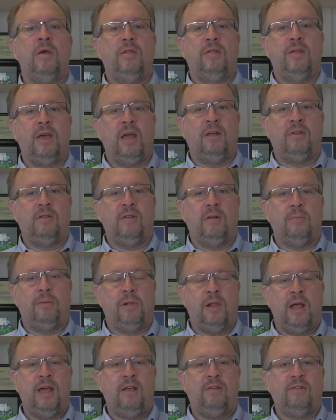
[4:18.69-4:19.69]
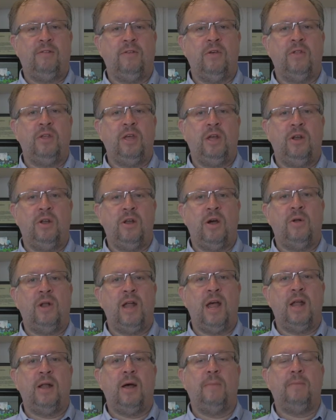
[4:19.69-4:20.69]
things in place so that you don't
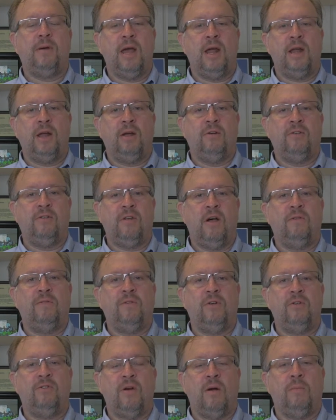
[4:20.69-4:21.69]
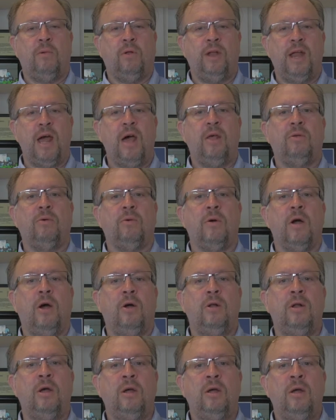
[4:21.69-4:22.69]
end up getting yourself in trouble down the road.